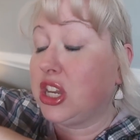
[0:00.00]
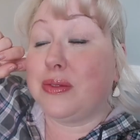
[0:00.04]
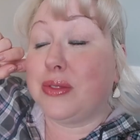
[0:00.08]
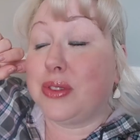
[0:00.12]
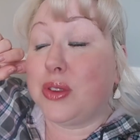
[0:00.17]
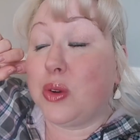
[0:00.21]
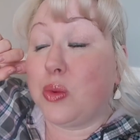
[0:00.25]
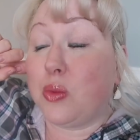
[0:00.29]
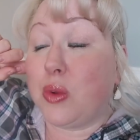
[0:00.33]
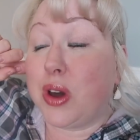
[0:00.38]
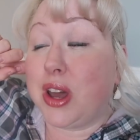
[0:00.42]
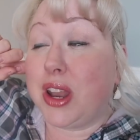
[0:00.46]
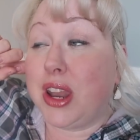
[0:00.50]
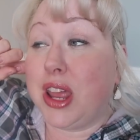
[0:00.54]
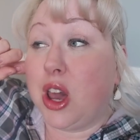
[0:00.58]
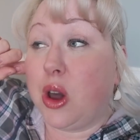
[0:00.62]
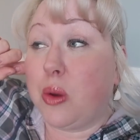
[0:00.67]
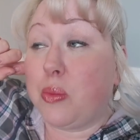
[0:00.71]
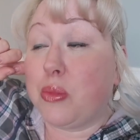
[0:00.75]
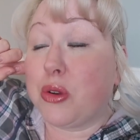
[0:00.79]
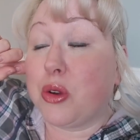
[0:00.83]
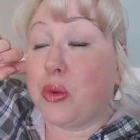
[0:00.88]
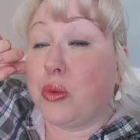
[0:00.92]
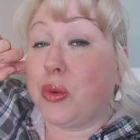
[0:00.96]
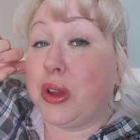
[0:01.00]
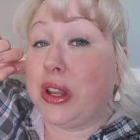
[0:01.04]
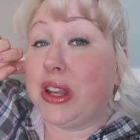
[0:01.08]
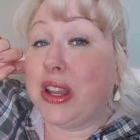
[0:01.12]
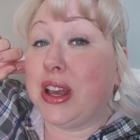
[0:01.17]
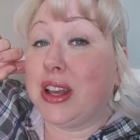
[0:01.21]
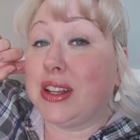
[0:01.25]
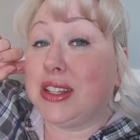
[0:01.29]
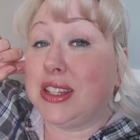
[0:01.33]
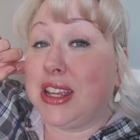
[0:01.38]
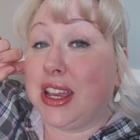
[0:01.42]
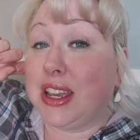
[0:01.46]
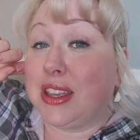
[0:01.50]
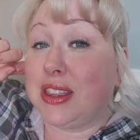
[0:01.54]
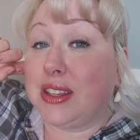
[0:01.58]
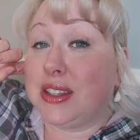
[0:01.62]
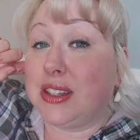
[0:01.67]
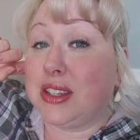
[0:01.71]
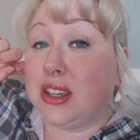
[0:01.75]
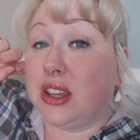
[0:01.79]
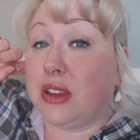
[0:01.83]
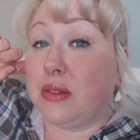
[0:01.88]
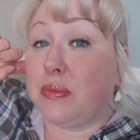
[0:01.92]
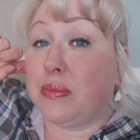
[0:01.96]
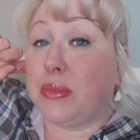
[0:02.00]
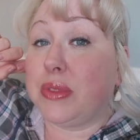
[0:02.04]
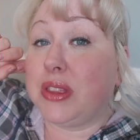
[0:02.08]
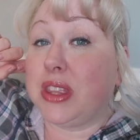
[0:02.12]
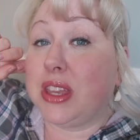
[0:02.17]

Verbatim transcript: The one helper would not take the tip.